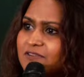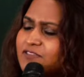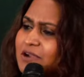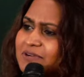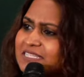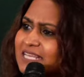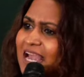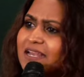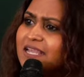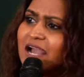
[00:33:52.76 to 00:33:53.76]
If there is
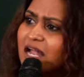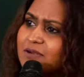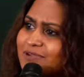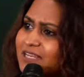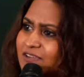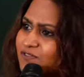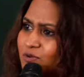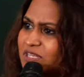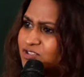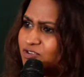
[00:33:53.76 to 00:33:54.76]
any unbelief
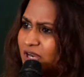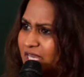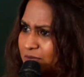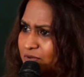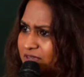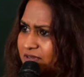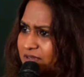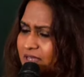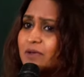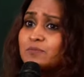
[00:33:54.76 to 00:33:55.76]
you are struggling with
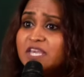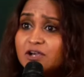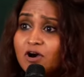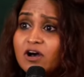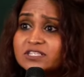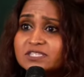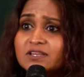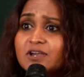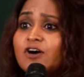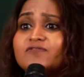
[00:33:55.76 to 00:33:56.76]
because
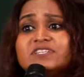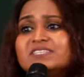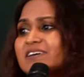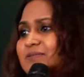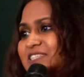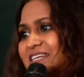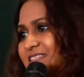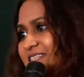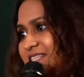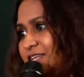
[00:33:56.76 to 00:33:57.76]
of the
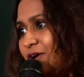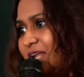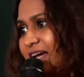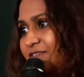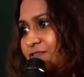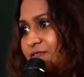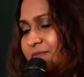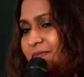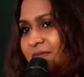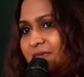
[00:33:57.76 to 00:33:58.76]
circumstances in your life,
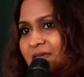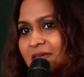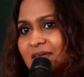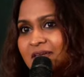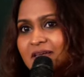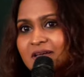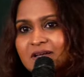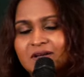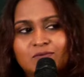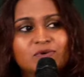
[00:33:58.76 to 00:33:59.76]

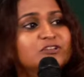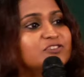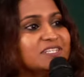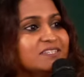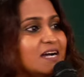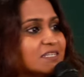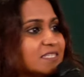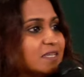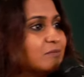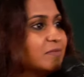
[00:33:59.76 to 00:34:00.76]
Will you just
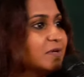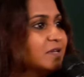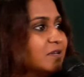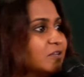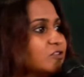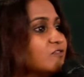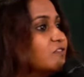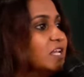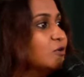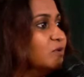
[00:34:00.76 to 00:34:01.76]
ask Him to
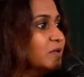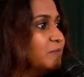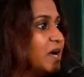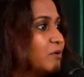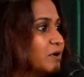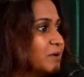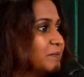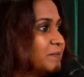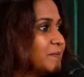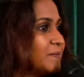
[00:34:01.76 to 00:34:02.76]
fill you with the power?
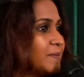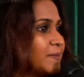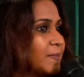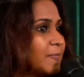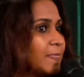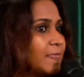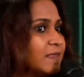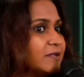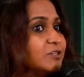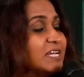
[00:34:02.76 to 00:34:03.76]

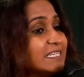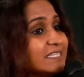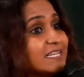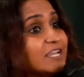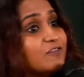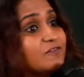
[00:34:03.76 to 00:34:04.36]
Today is the day